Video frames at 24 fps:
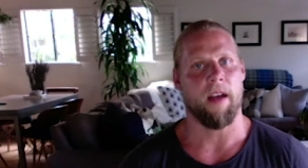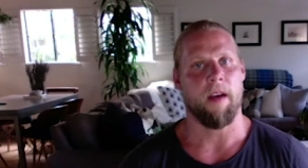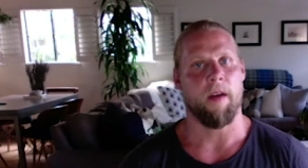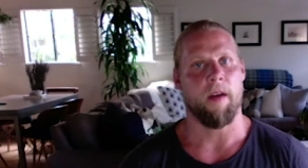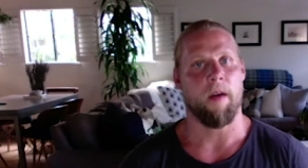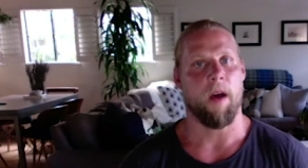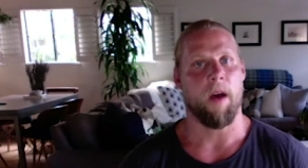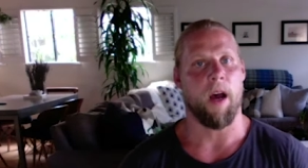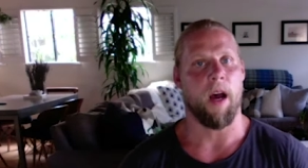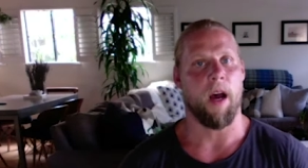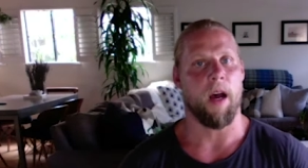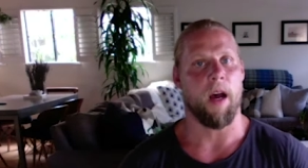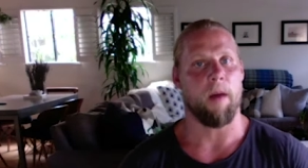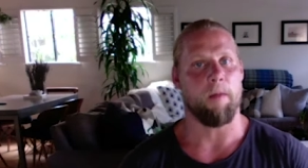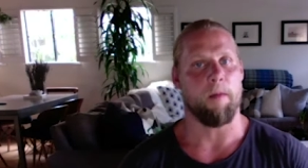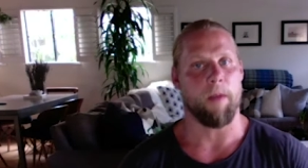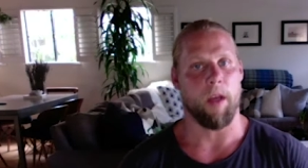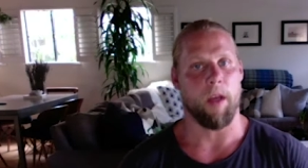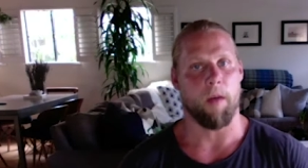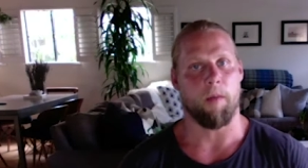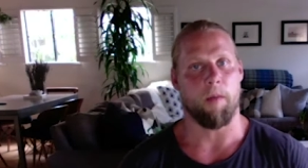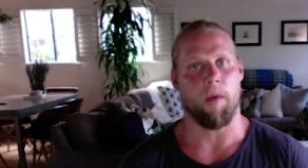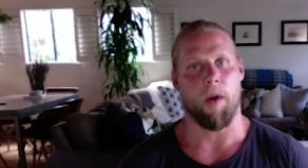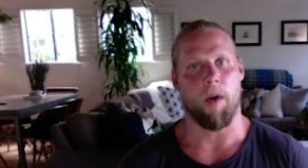uh,
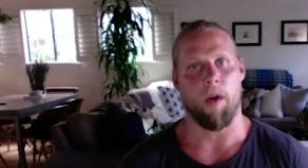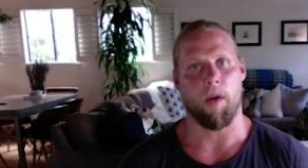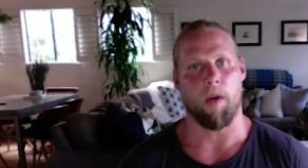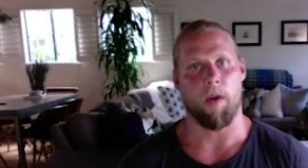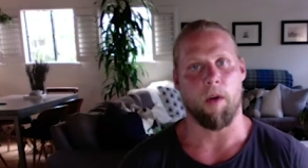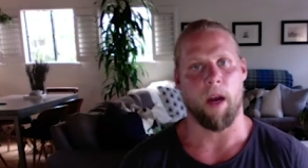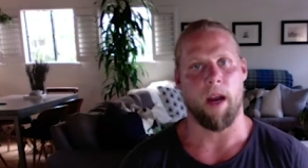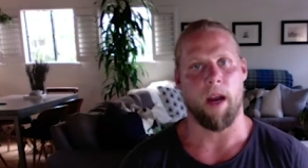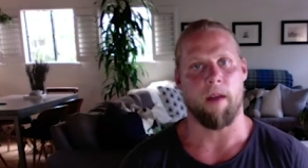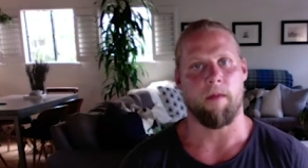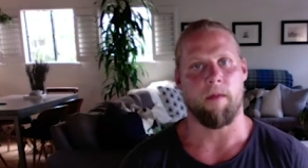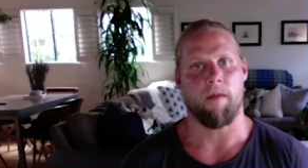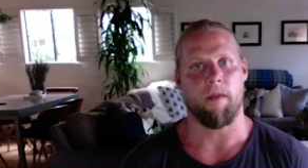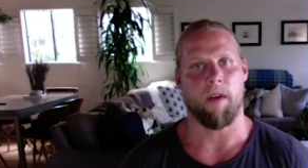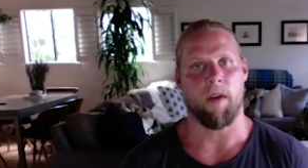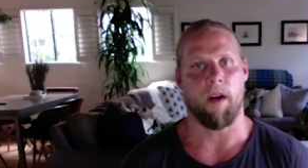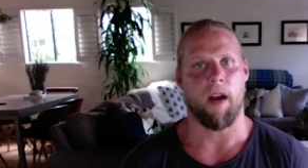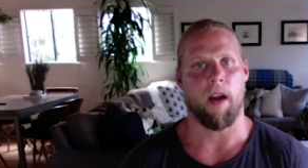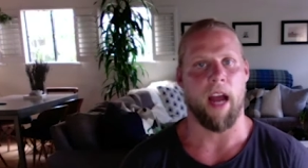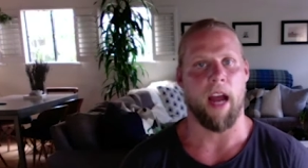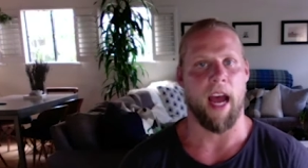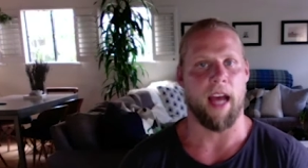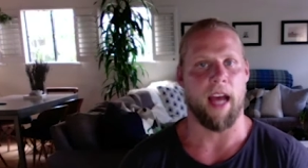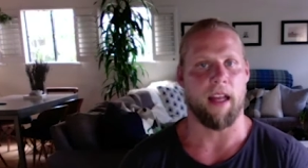meal program for
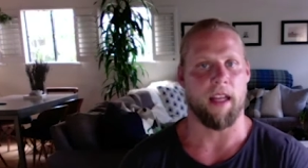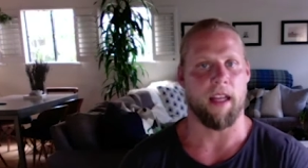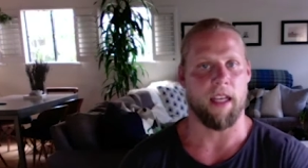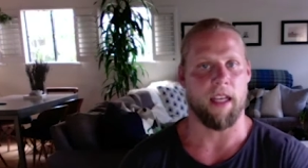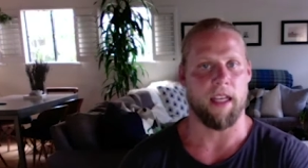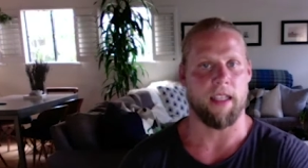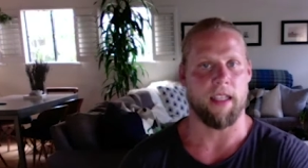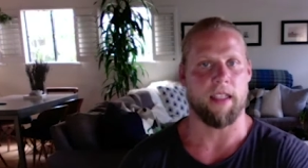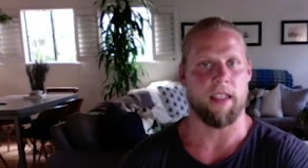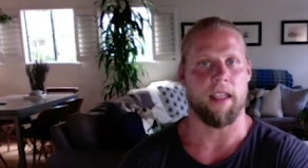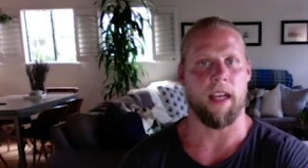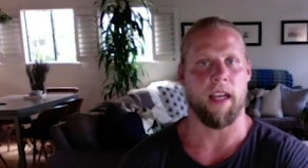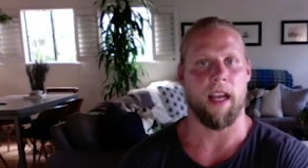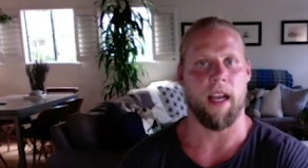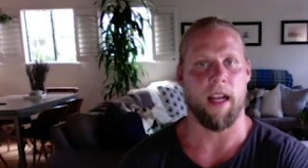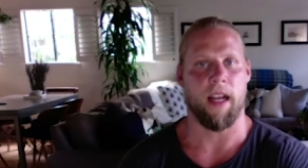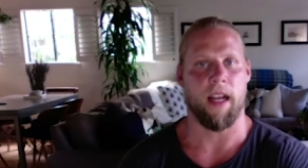athletes and